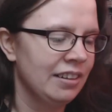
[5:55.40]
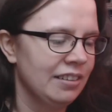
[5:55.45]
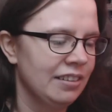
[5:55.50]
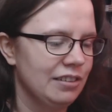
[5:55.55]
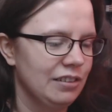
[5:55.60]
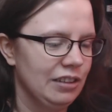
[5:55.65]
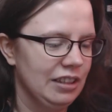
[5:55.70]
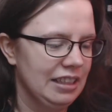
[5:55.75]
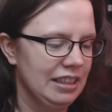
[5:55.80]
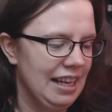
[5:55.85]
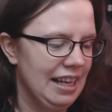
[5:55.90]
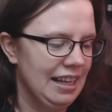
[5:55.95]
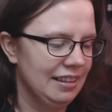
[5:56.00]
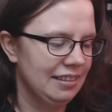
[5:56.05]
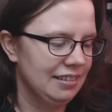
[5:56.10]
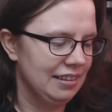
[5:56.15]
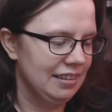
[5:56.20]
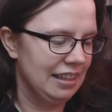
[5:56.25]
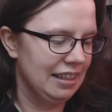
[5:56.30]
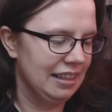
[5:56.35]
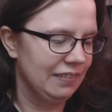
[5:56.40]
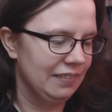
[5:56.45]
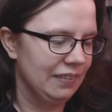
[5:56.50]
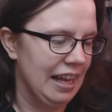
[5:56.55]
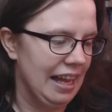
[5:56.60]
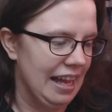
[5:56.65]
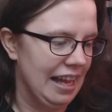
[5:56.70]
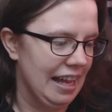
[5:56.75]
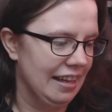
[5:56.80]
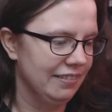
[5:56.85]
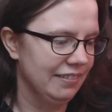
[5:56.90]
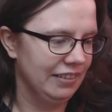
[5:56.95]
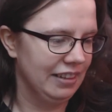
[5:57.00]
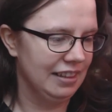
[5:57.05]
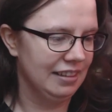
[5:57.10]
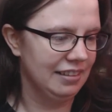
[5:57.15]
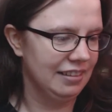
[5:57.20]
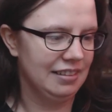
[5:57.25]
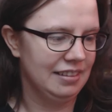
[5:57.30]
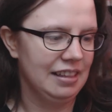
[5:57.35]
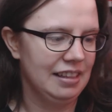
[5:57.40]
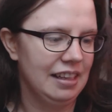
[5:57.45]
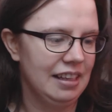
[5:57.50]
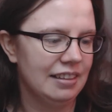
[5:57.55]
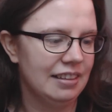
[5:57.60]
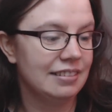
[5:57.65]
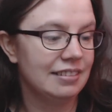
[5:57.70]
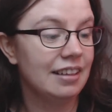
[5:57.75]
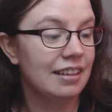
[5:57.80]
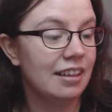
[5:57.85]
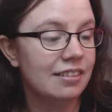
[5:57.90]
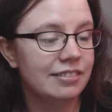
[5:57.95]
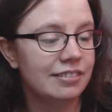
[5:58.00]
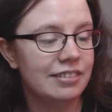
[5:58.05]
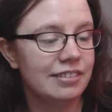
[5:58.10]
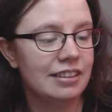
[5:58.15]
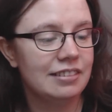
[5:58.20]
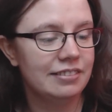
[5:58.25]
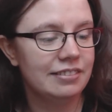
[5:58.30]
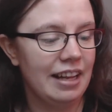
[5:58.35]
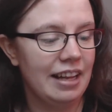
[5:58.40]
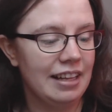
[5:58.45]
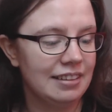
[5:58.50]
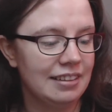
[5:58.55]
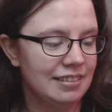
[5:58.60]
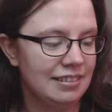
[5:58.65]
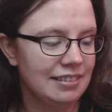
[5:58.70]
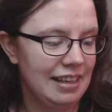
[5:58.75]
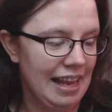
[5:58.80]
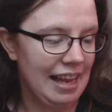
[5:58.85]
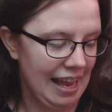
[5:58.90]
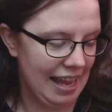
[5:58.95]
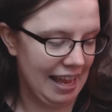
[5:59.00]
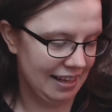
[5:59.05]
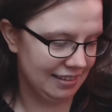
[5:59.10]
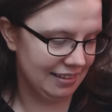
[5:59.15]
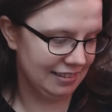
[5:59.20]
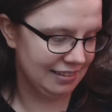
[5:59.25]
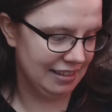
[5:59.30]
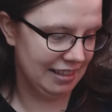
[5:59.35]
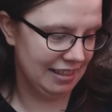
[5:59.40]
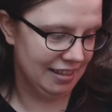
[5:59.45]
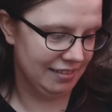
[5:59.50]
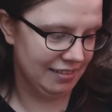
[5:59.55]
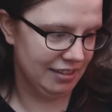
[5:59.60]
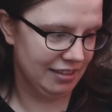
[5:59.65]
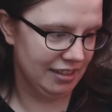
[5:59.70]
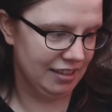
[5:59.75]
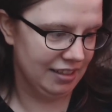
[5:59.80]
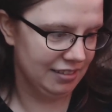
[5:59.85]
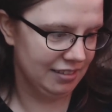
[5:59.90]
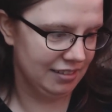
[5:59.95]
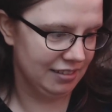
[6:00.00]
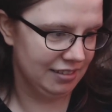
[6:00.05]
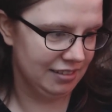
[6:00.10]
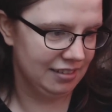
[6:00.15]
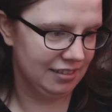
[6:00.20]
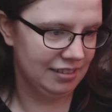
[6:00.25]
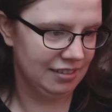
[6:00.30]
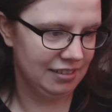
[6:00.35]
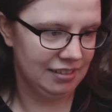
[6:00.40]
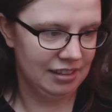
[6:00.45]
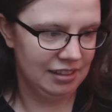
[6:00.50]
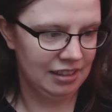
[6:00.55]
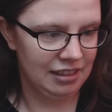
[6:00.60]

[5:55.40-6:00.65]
So the next thing we have is the Dove Advanced Hair Series.